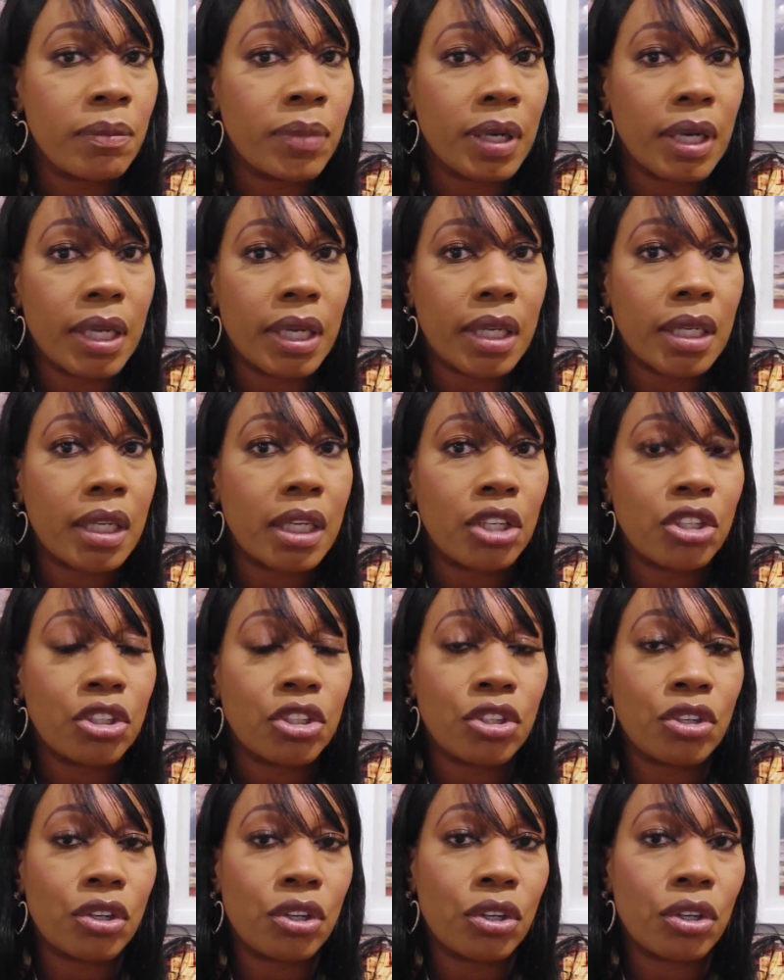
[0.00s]
but
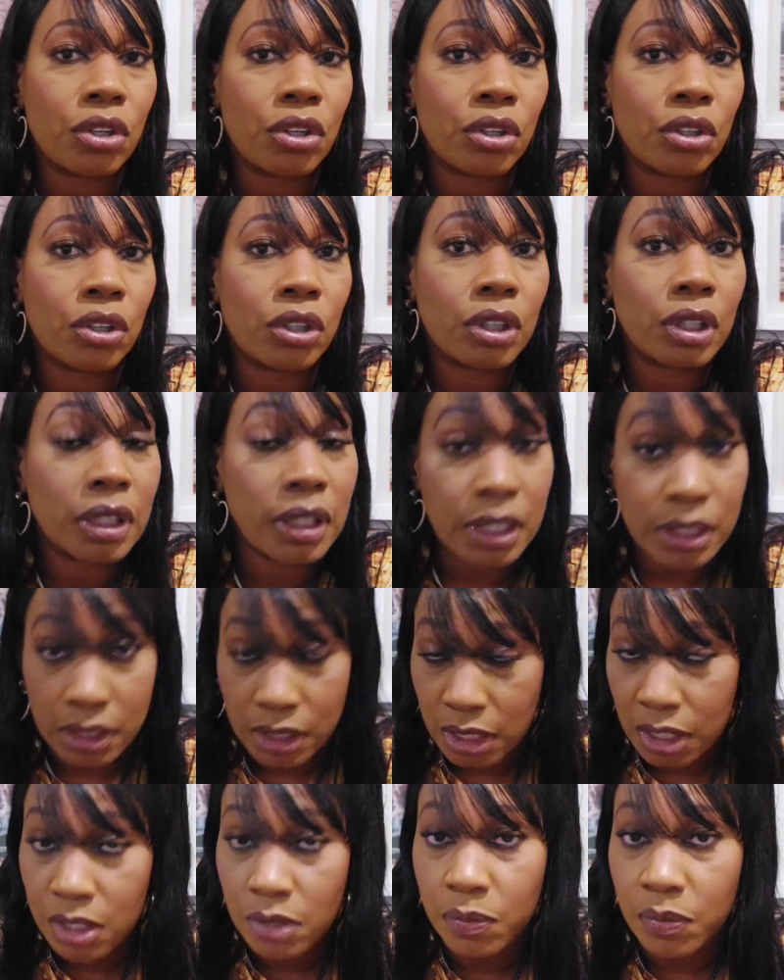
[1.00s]
you're
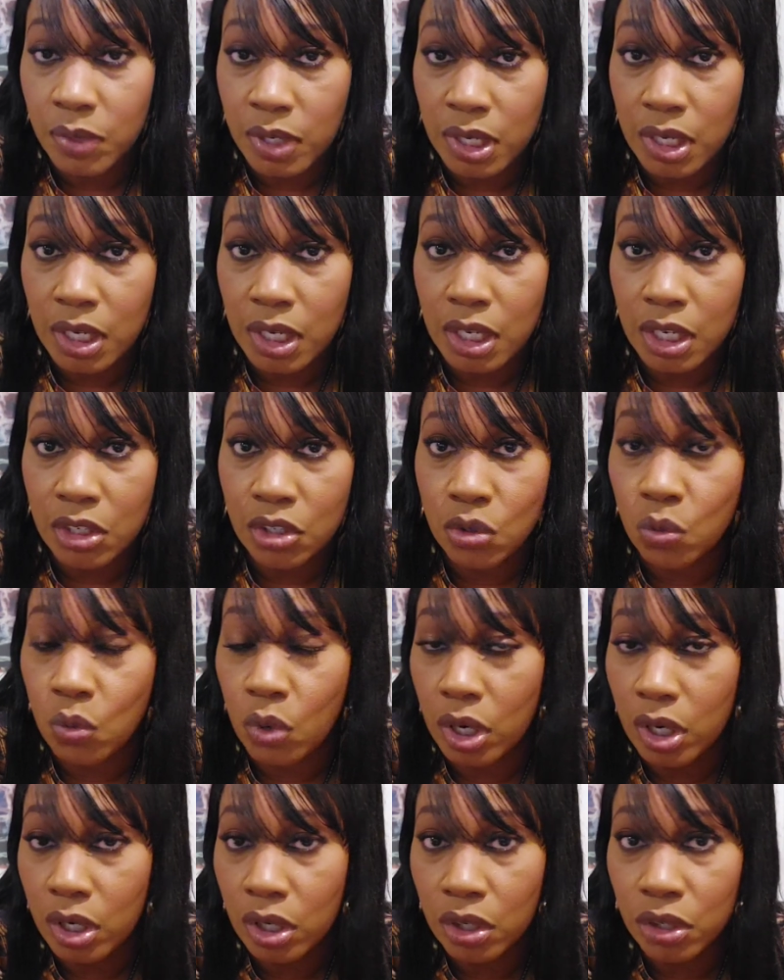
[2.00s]
listening to me, you
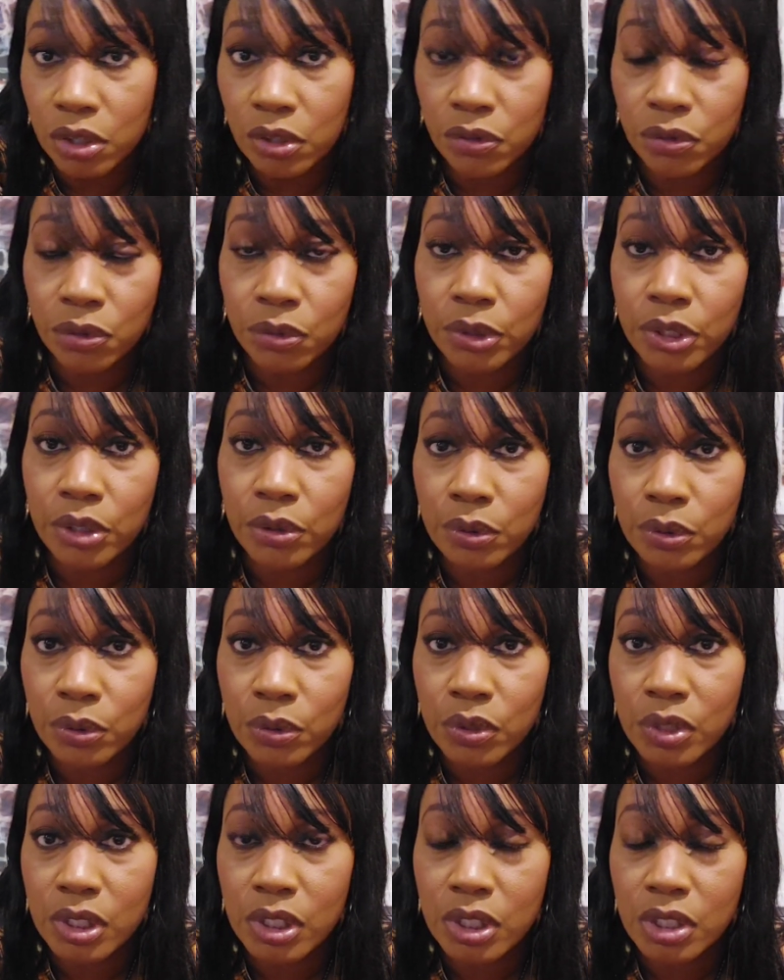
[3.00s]
want to earn free
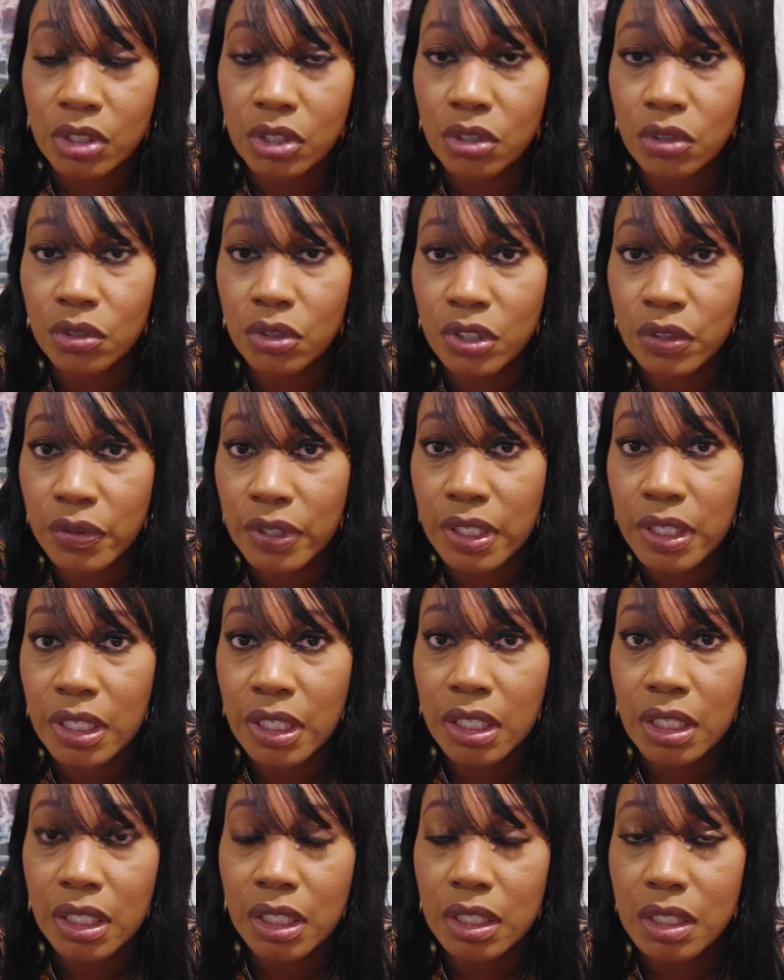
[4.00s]
cruises, so you're
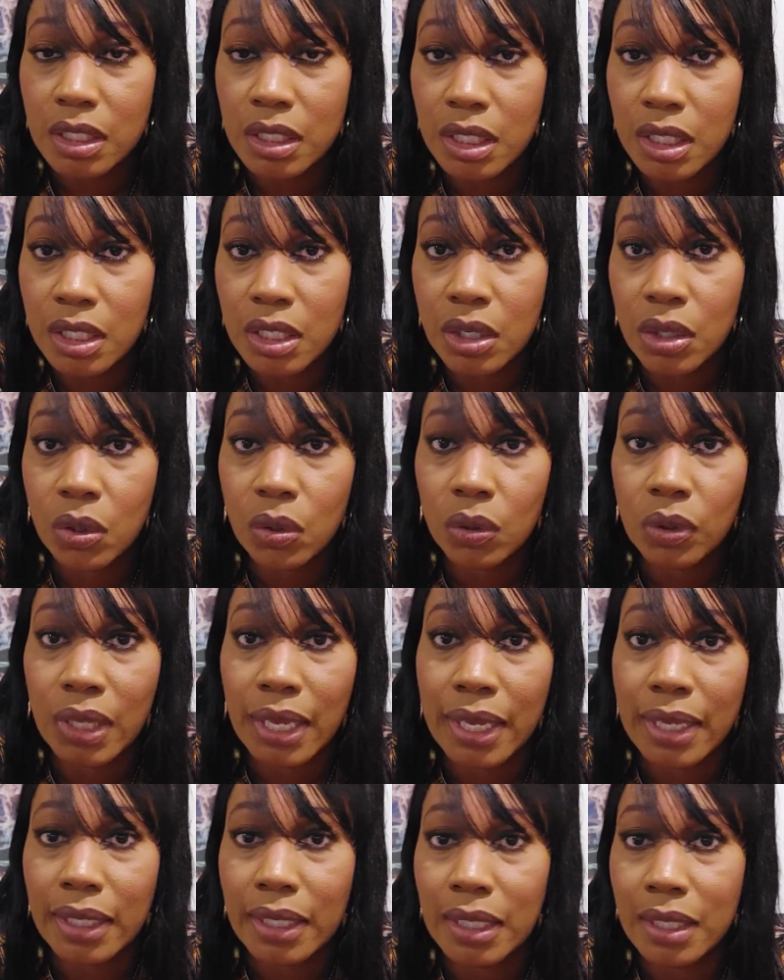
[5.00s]
treating the casino
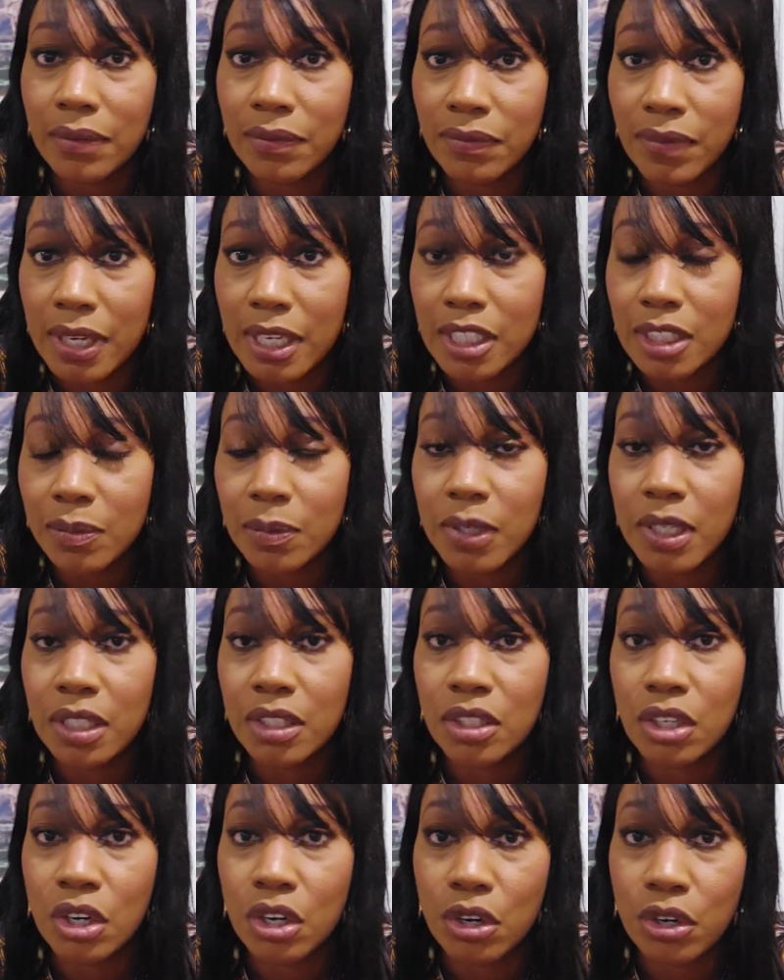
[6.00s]
like an
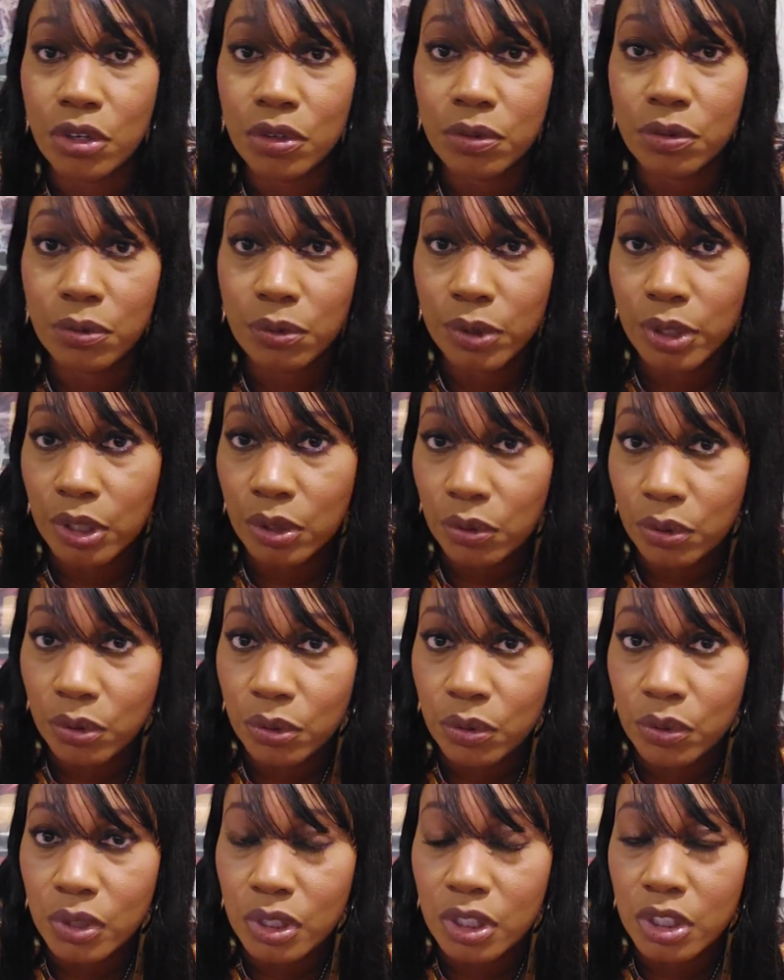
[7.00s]
investment to earn free
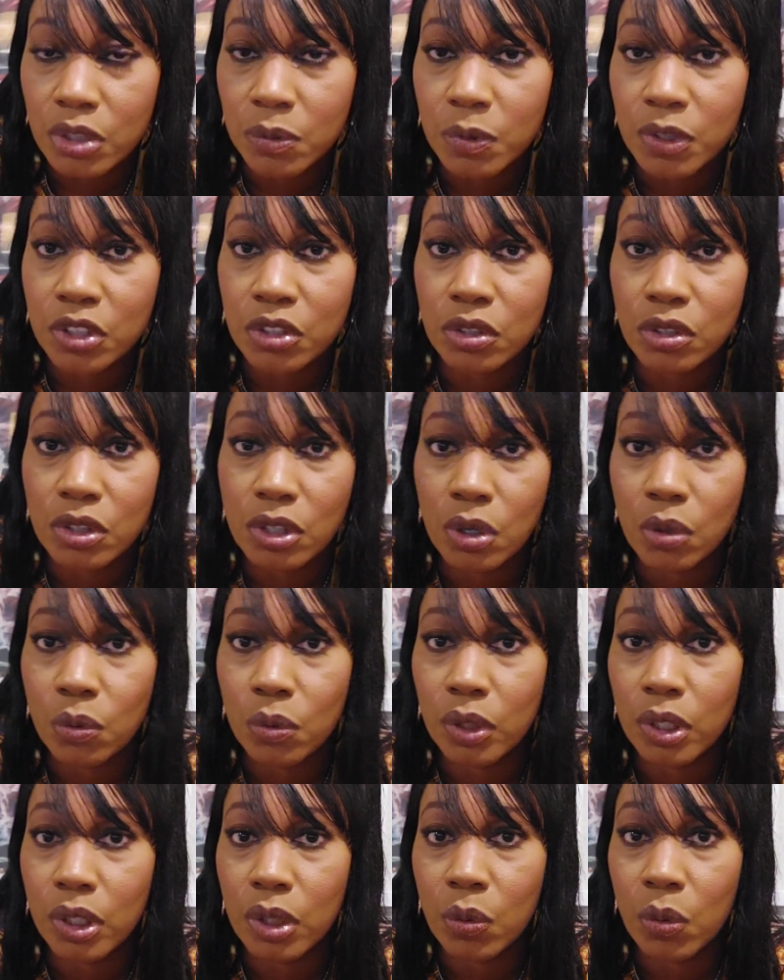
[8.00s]
cruises, but you don't
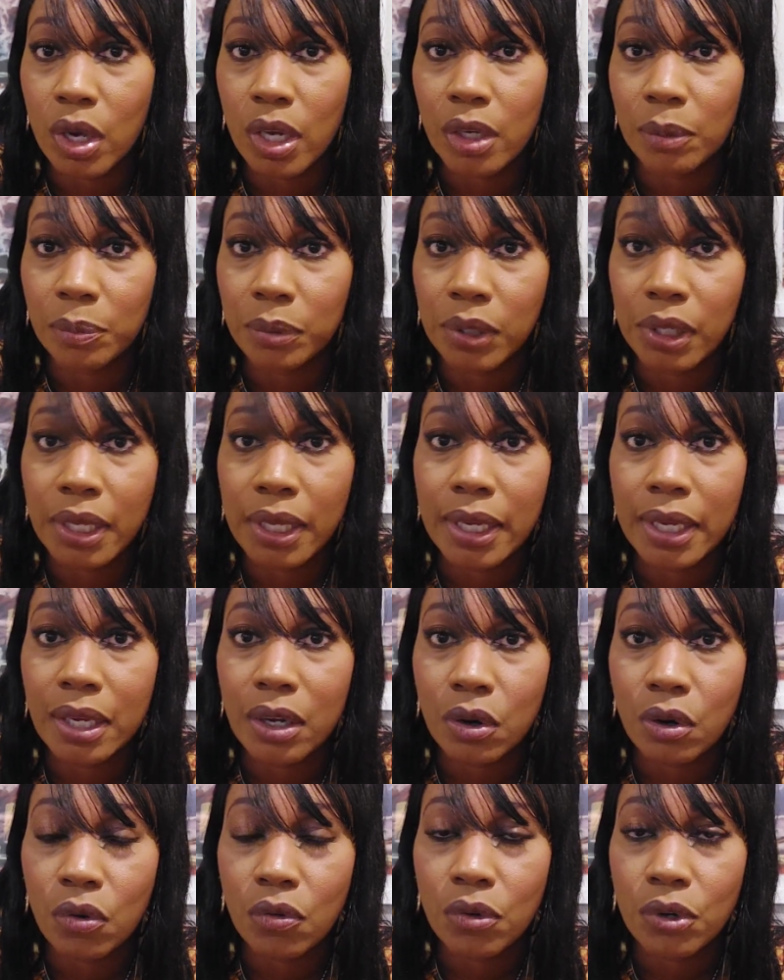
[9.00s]
really want to
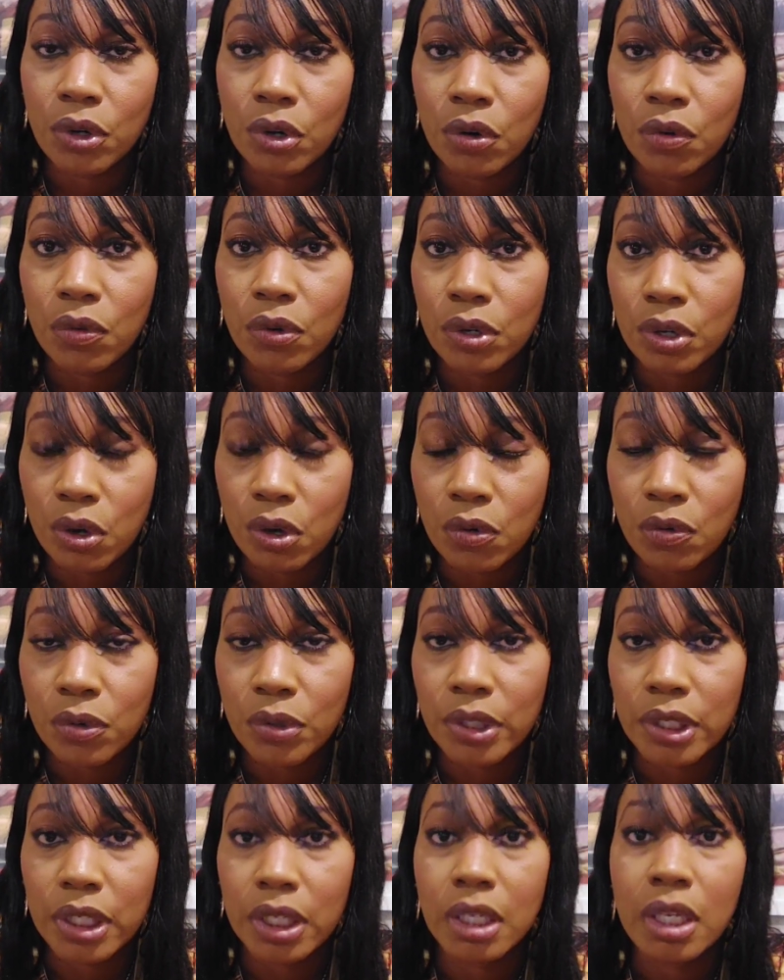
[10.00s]
play over and over and over
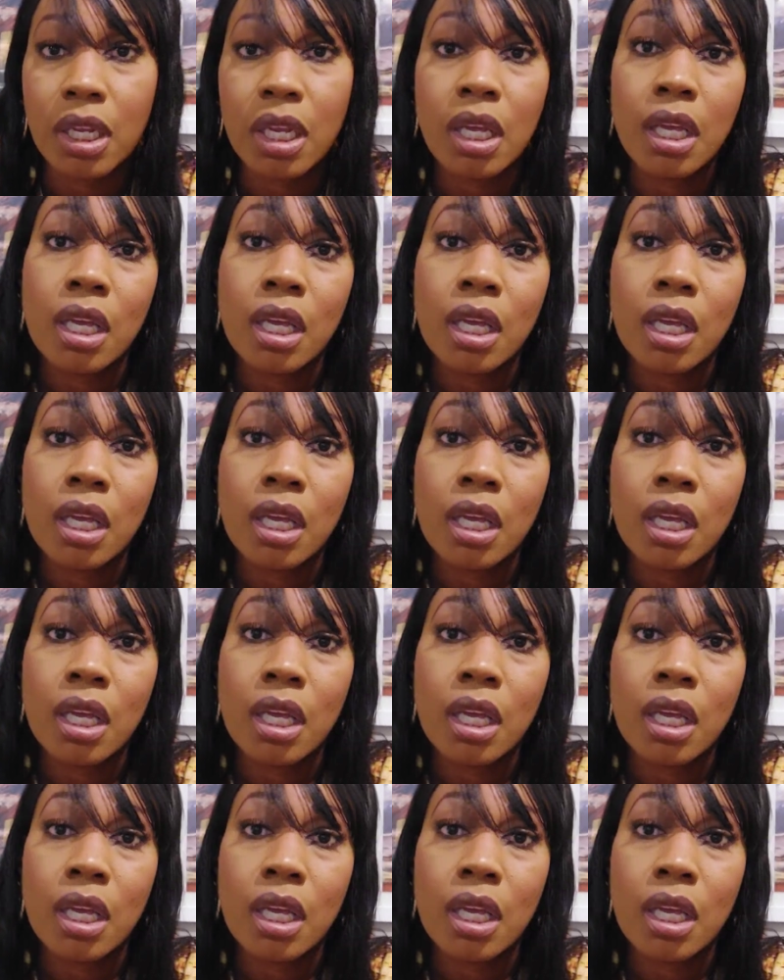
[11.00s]
again.